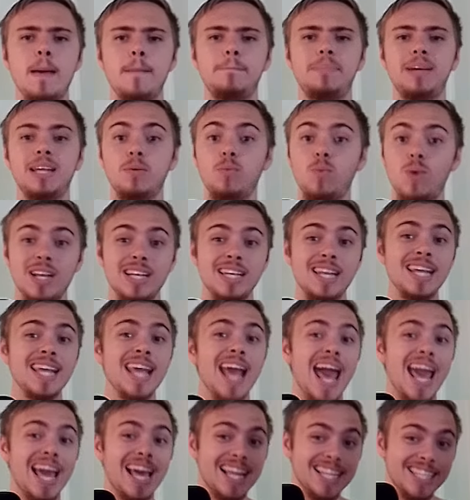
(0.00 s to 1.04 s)
but one day
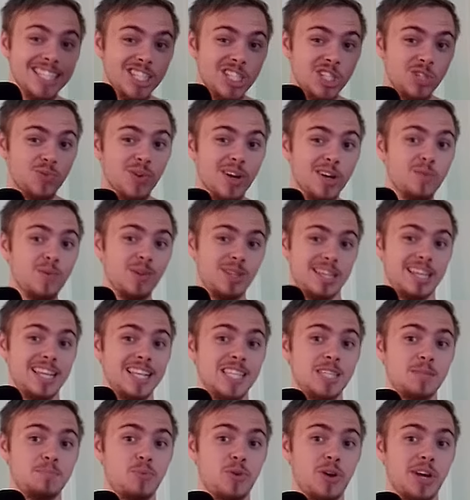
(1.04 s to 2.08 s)
I got struck with
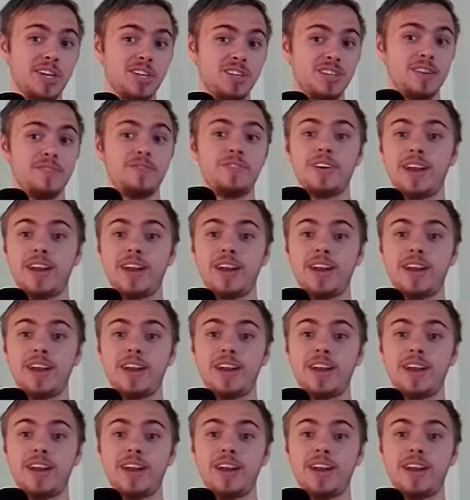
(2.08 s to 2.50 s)
inspiration